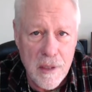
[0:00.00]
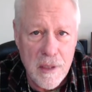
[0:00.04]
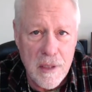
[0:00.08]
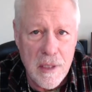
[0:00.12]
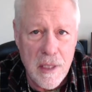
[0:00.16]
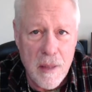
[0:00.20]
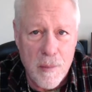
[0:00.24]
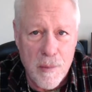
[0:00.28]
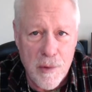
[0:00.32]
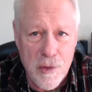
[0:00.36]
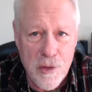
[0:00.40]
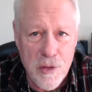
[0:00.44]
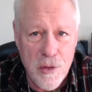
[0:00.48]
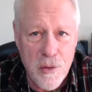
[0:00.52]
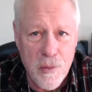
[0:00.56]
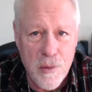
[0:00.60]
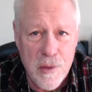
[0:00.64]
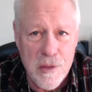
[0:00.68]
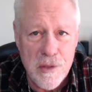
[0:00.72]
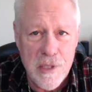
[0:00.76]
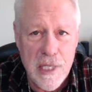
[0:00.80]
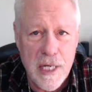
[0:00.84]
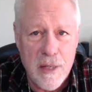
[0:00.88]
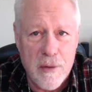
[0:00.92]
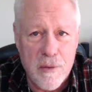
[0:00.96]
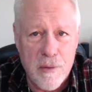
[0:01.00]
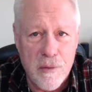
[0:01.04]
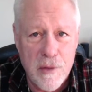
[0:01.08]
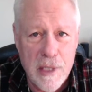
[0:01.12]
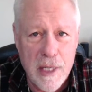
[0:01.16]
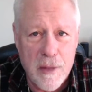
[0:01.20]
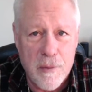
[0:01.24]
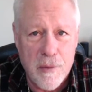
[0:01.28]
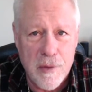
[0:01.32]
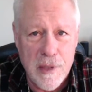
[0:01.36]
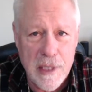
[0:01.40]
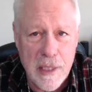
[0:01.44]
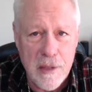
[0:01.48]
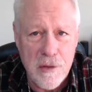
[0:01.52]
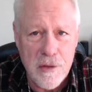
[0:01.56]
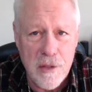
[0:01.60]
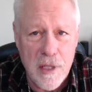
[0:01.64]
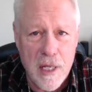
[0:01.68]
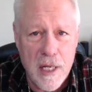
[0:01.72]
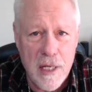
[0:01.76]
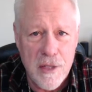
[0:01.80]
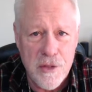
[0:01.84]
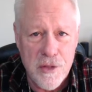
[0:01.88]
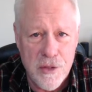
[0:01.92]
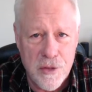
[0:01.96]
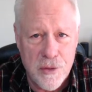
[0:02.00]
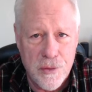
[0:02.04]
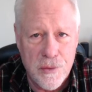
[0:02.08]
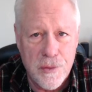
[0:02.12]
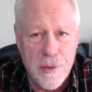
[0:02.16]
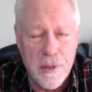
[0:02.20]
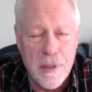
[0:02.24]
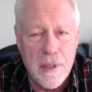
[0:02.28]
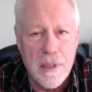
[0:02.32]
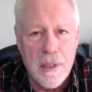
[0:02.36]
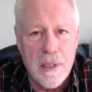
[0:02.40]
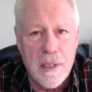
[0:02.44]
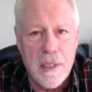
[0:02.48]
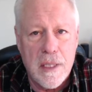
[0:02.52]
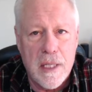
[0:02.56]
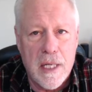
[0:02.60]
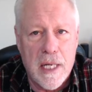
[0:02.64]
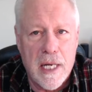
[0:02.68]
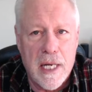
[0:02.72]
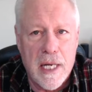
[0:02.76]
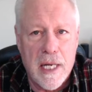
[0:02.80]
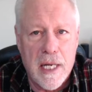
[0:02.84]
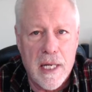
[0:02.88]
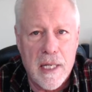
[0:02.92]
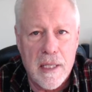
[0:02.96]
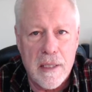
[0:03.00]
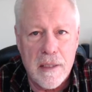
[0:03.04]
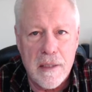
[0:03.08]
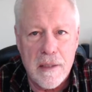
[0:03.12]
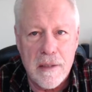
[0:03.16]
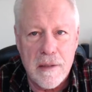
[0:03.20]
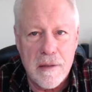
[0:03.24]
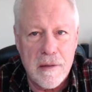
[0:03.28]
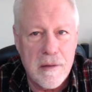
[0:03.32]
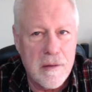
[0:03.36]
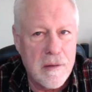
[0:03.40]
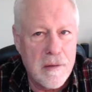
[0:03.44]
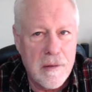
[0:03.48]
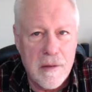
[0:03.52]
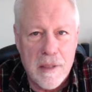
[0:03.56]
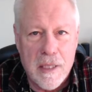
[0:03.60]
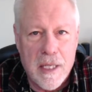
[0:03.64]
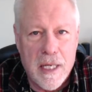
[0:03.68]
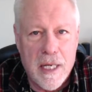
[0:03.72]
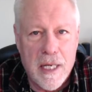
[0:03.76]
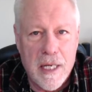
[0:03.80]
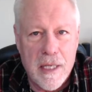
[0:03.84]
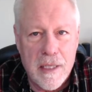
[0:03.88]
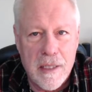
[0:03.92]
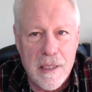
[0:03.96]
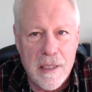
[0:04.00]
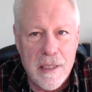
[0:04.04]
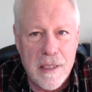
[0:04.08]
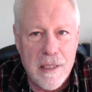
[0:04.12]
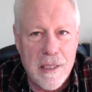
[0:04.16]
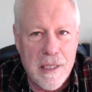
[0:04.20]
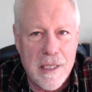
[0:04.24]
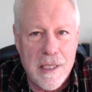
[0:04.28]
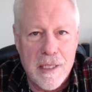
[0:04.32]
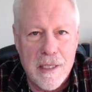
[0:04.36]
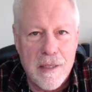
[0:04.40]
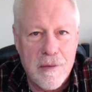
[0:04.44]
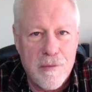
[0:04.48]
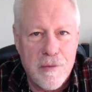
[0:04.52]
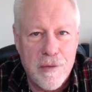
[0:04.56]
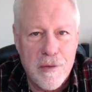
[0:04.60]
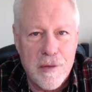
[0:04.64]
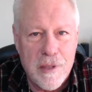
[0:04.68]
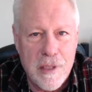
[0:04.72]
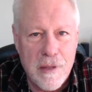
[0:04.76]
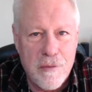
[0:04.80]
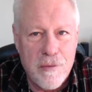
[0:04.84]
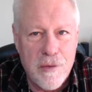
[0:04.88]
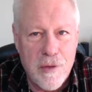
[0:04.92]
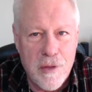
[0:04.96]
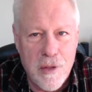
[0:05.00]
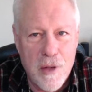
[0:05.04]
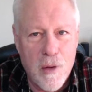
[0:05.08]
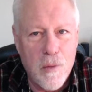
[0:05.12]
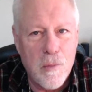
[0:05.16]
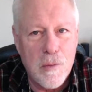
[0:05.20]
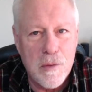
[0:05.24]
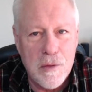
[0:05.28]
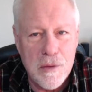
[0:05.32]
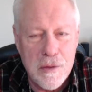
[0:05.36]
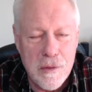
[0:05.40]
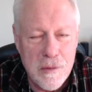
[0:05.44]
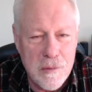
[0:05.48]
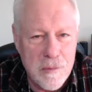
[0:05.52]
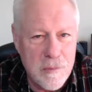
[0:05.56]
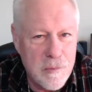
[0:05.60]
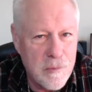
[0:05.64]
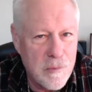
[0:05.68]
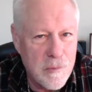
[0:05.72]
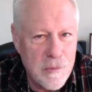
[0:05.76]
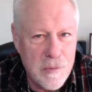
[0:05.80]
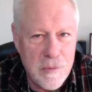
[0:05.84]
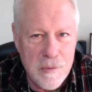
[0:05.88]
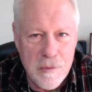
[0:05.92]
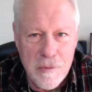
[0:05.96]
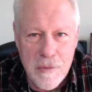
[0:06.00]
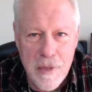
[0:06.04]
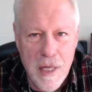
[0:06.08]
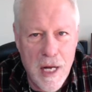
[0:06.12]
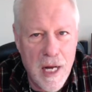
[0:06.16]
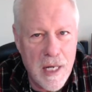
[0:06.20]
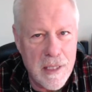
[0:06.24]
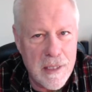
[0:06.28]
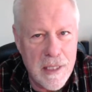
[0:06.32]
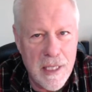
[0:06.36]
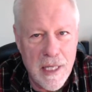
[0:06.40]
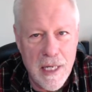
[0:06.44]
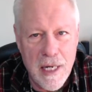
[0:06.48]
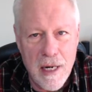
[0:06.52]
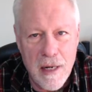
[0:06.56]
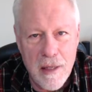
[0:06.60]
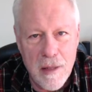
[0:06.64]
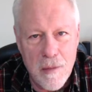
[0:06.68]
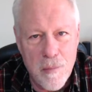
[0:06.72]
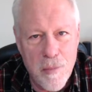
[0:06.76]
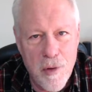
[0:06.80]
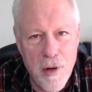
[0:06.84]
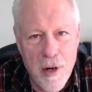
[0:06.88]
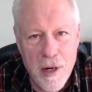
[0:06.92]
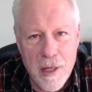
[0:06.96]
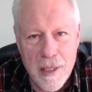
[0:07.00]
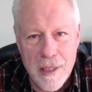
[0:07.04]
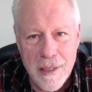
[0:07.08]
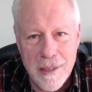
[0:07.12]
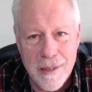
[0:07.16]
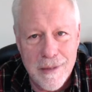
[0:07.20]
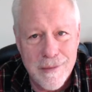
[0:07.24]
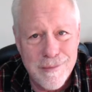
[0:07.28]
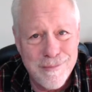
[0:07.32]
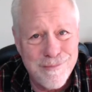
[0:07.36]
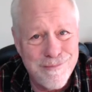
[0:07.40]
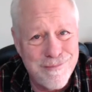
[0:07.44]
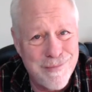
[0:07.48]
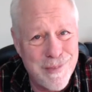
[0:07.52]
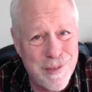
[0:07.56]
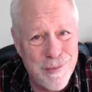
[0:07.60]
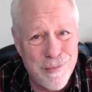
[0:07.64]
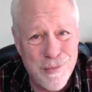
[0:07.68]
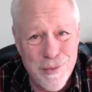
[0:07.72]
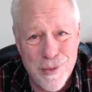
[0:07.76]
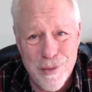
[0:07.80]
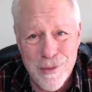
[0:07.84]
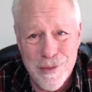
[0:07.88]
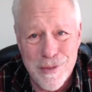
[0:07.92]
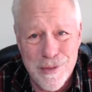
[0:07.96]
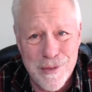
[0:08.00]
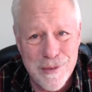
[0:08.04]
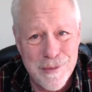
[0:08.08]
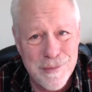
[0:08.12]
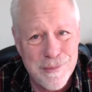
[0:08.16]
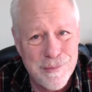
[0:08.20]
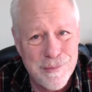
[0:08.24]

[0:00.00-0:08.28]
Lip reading: Number two is they credentialize you, and if you don't knock that out of the park in the first